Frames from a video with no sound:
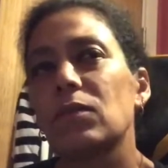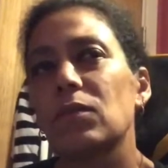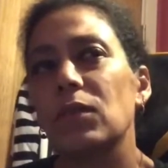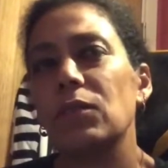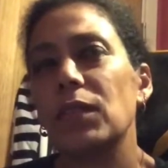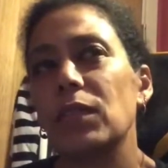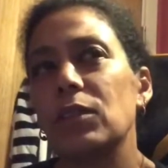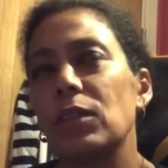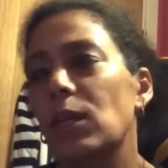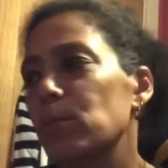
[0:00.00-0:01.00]
if you get
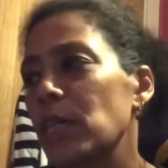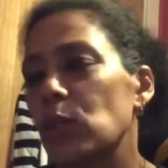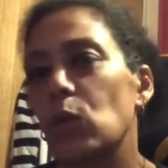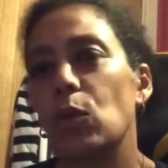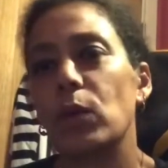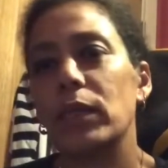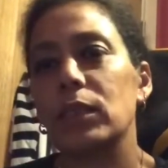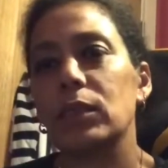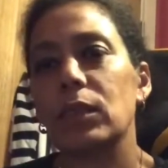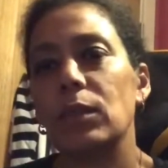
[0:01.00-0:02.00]
like my
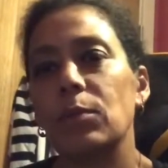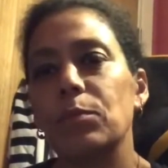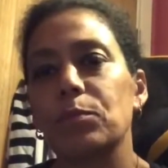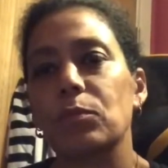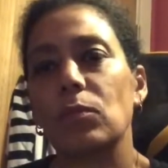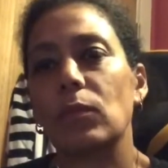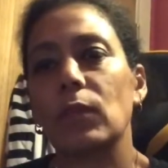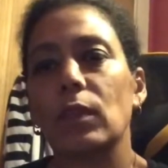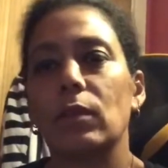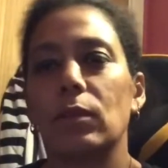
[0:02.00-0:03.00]
hallways, I
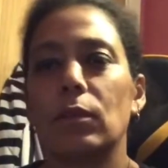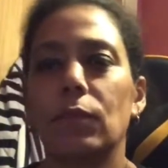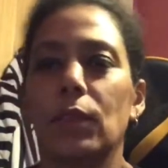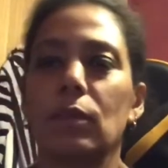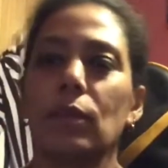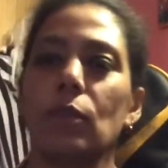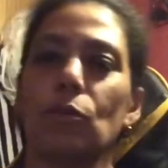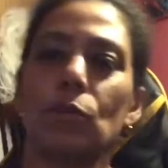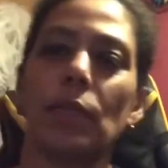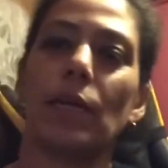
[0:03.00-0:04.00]
don't know if you can see it
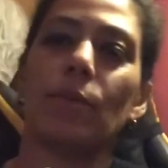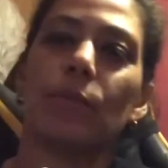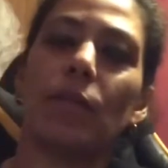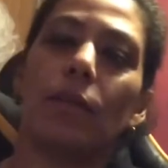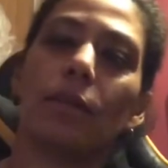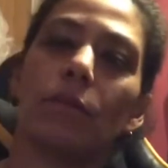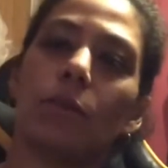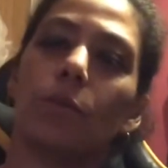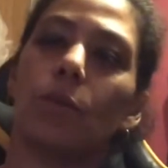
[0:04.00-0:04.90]
through the gap there because I don't want to